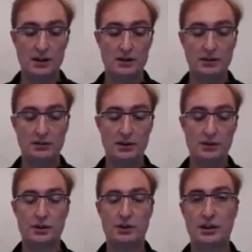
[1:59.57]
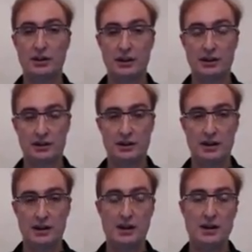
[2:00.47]
is for resource sharing.
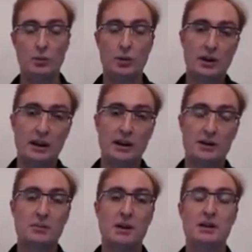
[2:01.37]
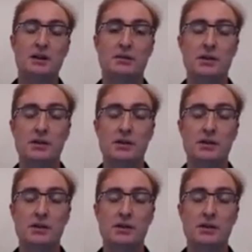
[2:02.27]
A network allows many